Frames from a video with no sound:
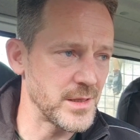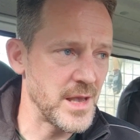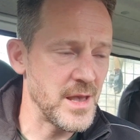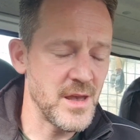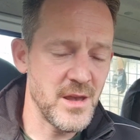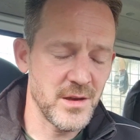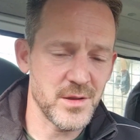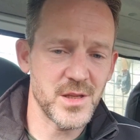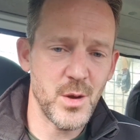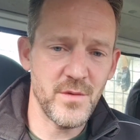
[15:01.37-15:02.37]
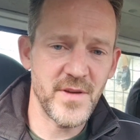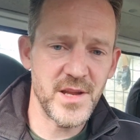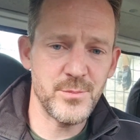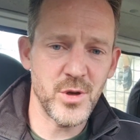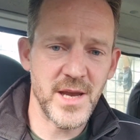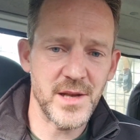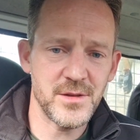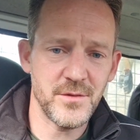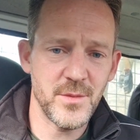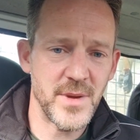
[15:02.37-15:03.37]
I'm going to start with Facebook
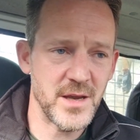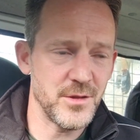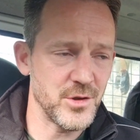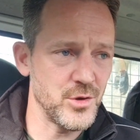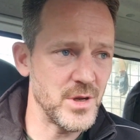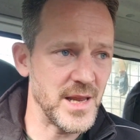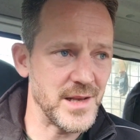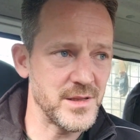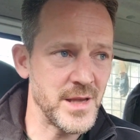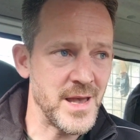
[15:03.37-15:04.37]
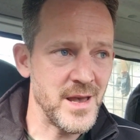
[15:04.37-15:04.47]
ads off the back of the Google ads.